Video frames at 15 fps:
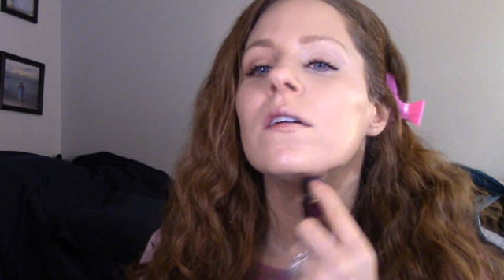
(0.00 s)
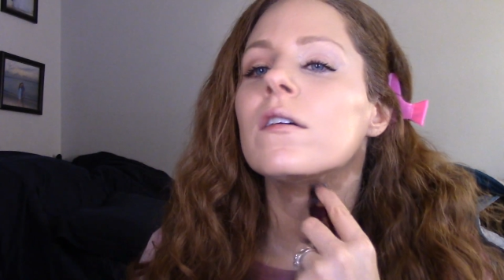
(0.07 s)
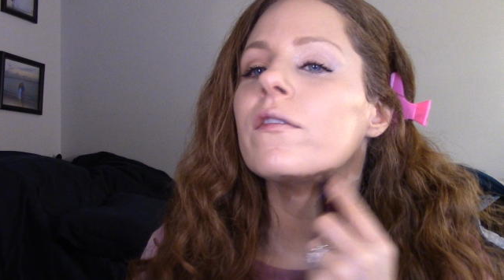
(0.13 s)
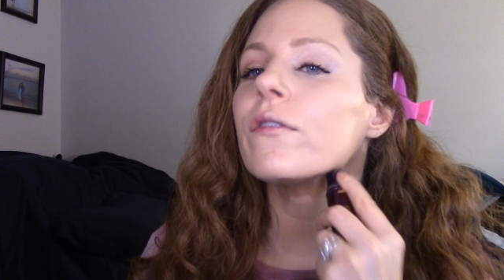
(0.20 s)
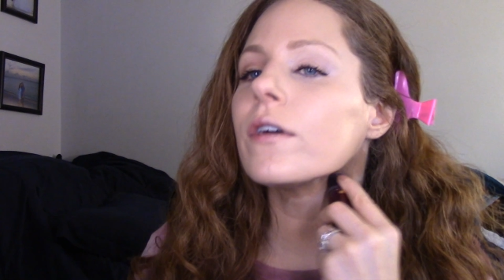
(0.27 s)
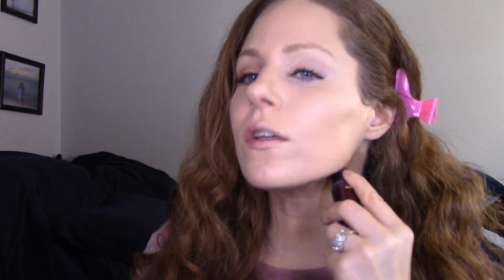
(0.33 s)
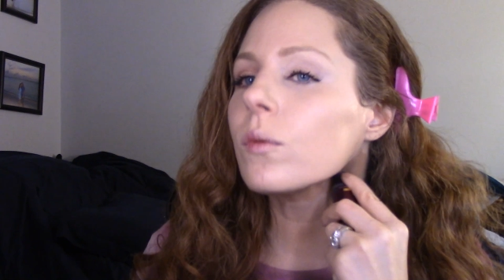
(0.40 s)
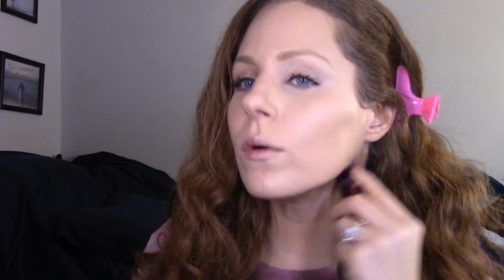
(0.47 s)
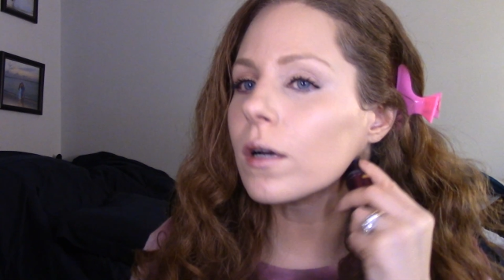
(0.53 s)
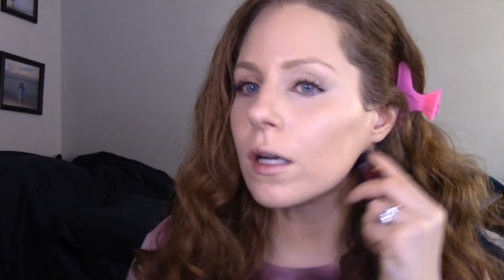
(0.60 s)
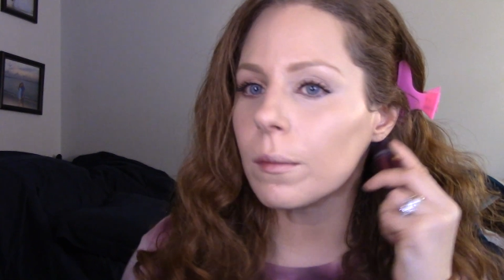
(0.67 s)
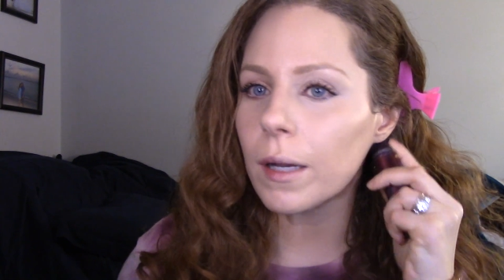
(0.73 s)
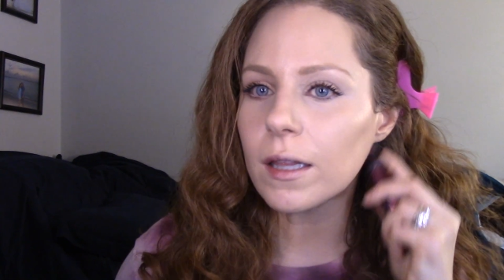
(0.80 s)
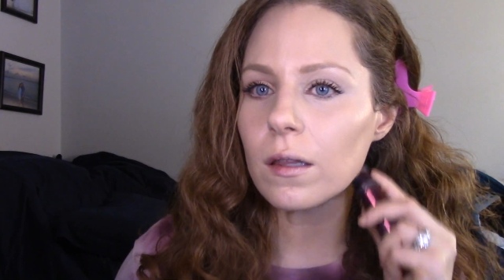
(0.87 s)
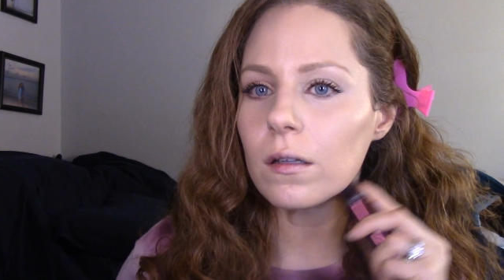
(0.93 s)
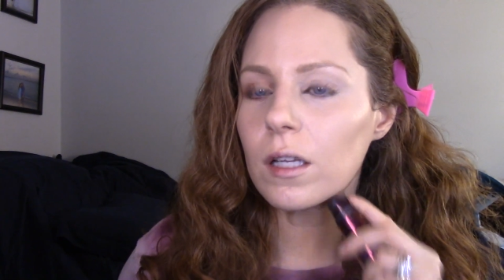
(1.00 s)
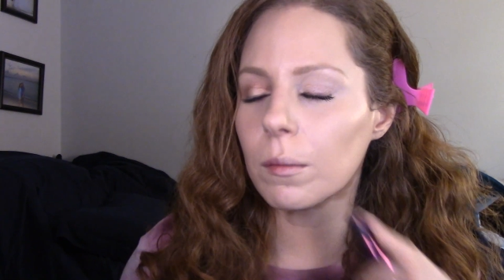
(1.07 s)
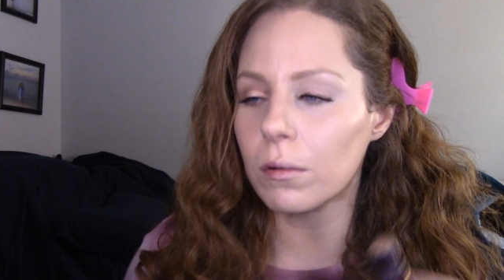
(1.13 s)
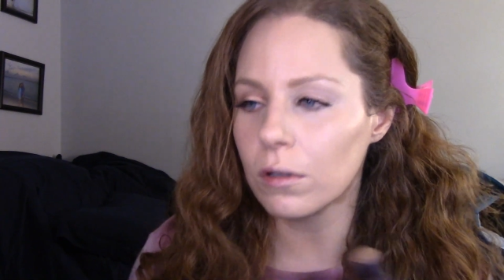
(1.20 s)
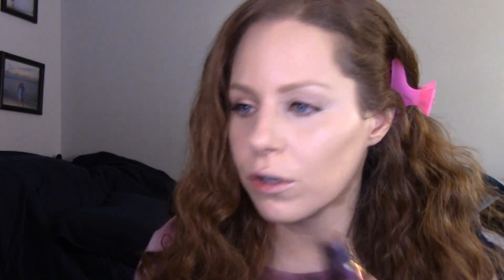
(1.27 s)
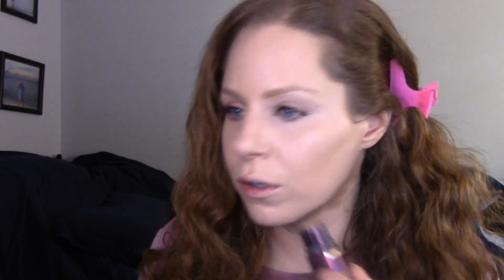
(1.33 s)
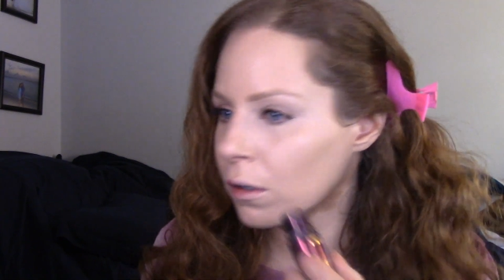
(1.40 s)
First, we're going to make the
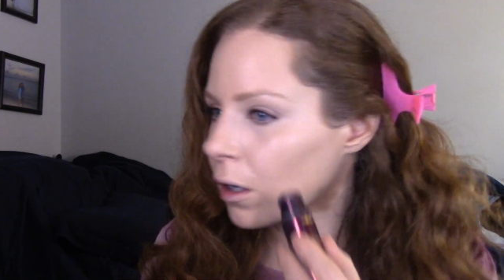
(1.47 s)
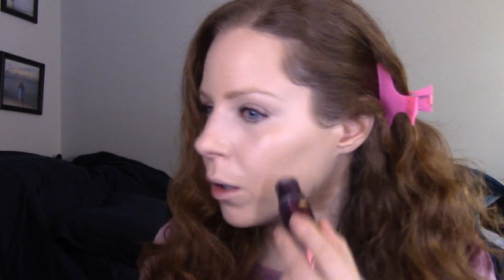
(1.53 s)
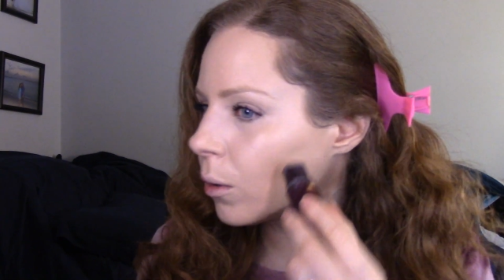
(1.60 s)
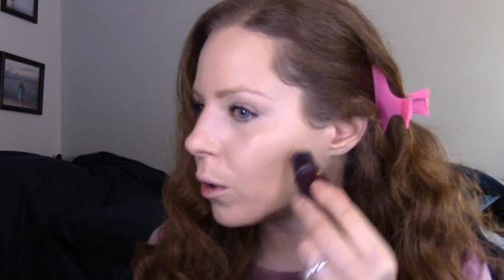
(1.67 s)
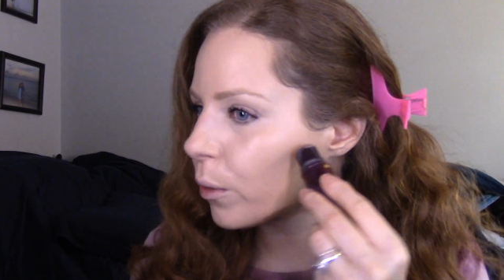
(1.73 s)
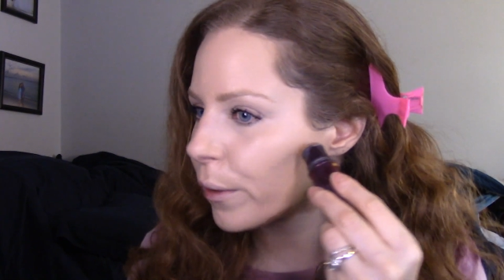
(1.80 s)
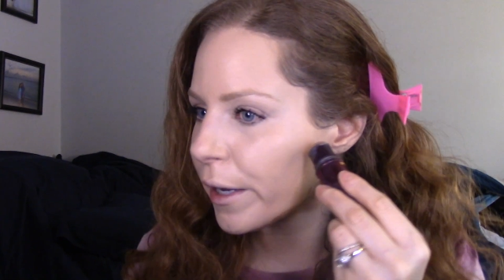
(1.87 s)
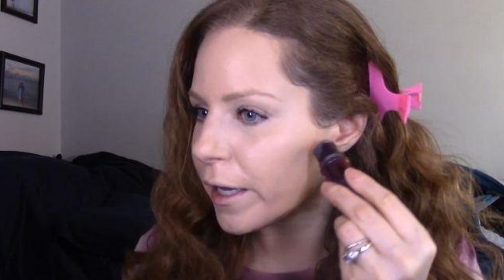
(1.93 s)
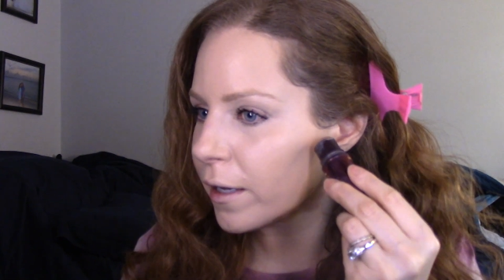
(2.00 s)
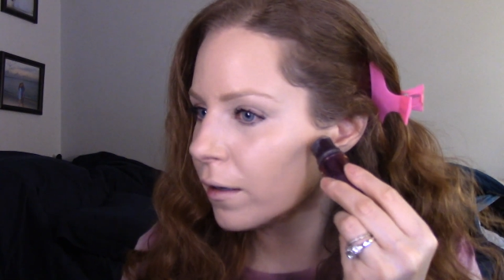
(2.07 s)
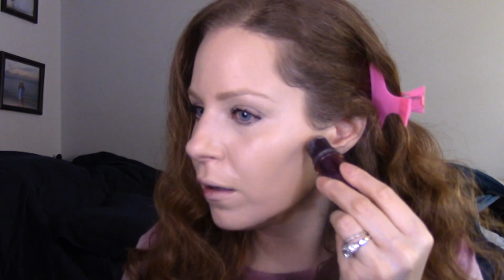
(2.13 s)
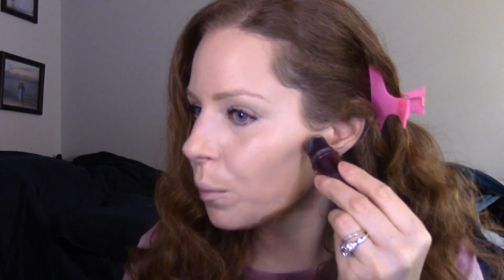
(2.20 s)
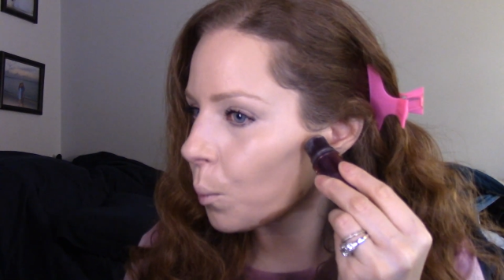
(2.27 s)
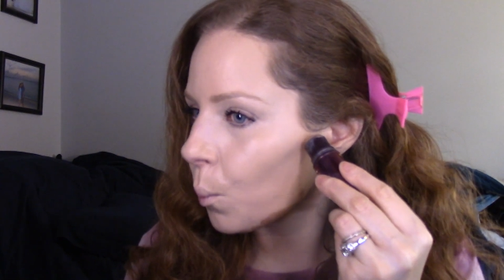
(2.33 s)
double chin go away.